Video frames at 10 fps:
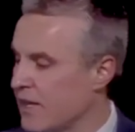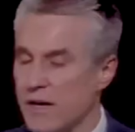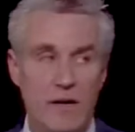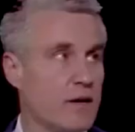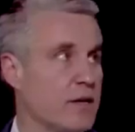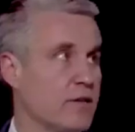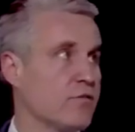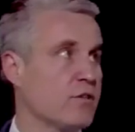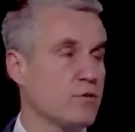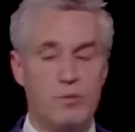uh, and there's
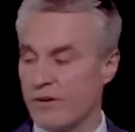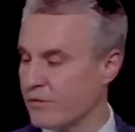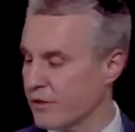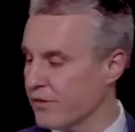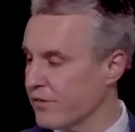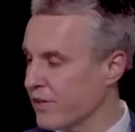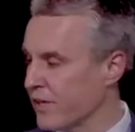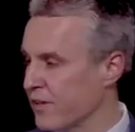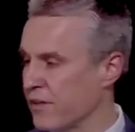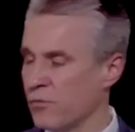a lot of prevalence,
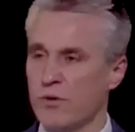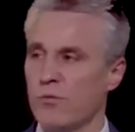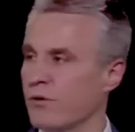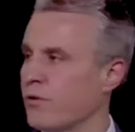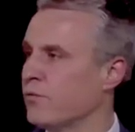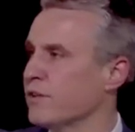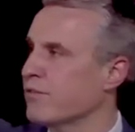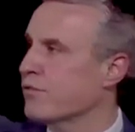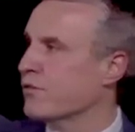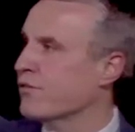and that we would only
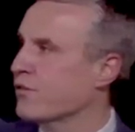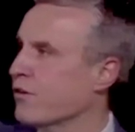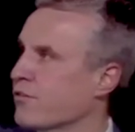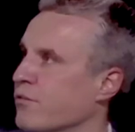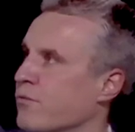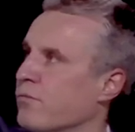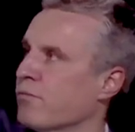sort of start to